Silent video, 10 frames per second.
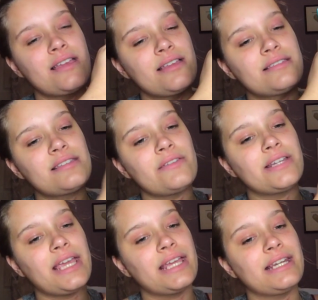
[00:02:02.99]
7,
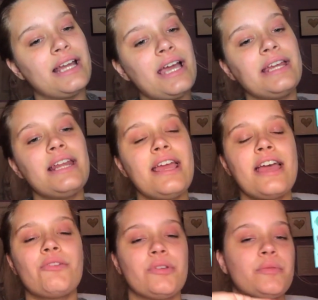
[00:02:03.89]
8, 9.
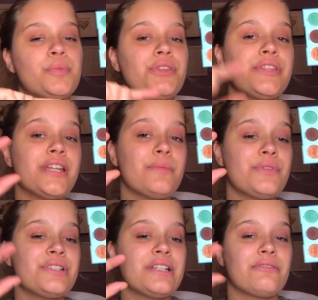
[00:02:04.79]
We would put the
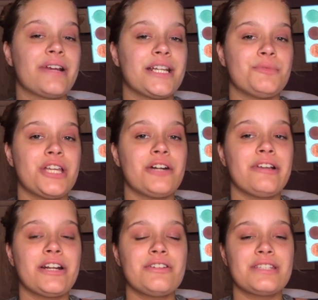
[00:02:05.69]
numbers in a random
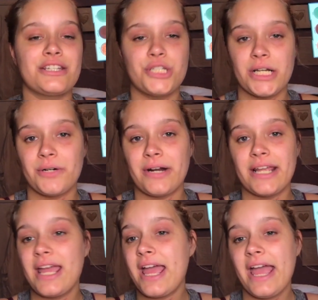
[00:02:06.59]
generator, say
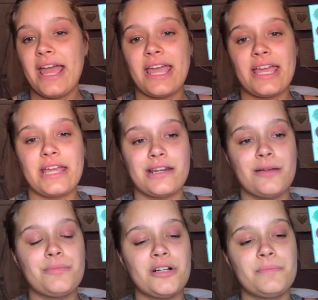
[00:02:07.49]
generate a
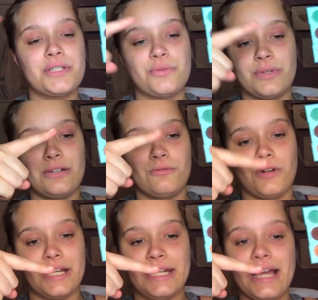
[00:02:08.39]
number between
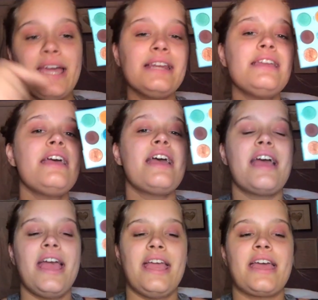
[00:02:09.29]
1 and 9,
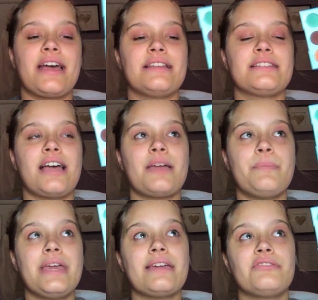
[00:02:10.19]
and I
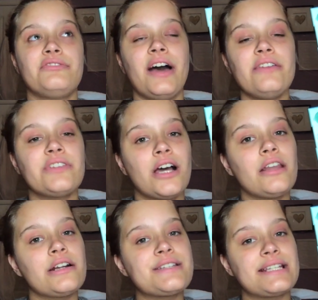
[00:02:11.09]
pick 5
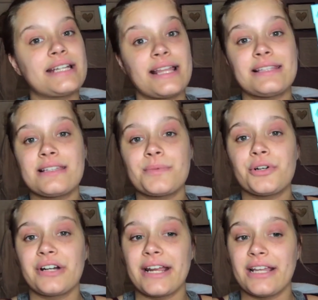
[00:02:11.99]
colors and it ends up
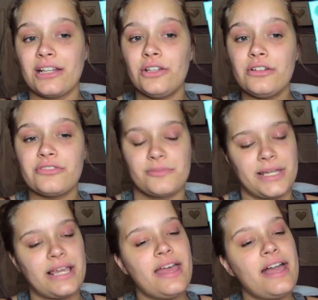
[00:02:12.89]
creating a look for
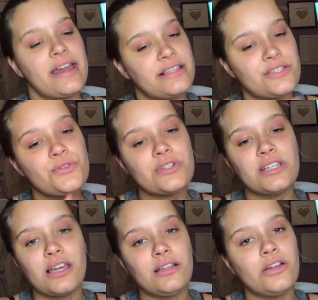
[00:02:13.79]
me. And it's
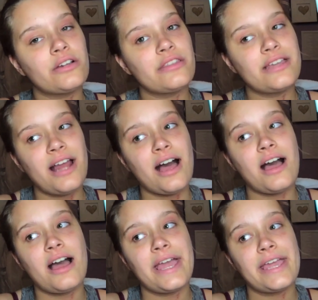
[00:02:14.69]
usually a look that
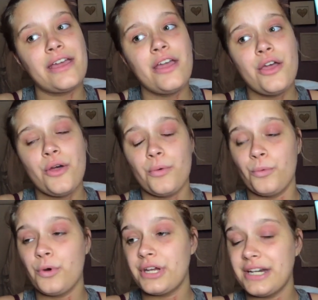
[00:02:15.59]
I
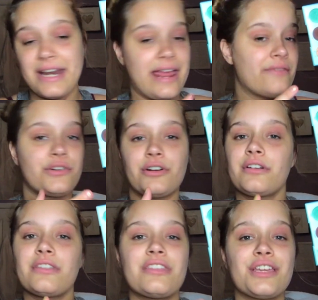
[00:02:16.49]
would never
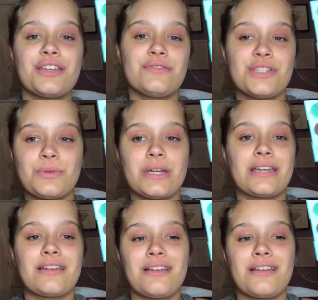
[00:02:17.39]
think of doing